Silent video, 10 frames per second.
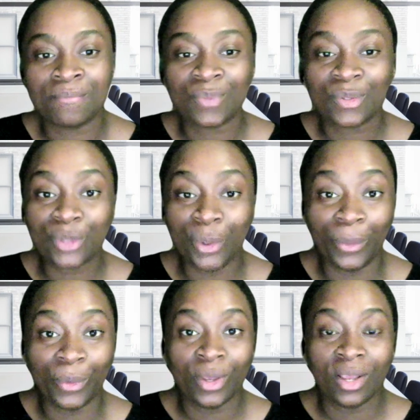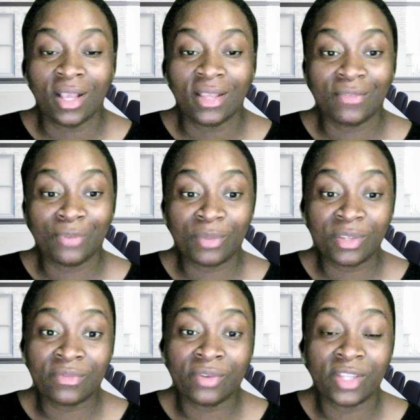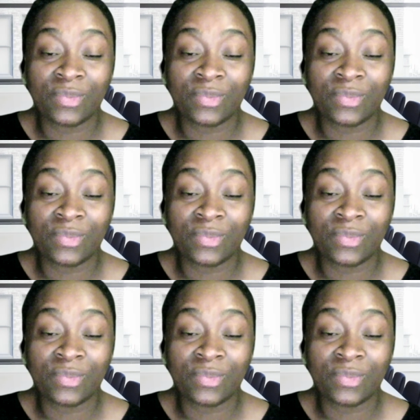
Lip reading: So from this verse,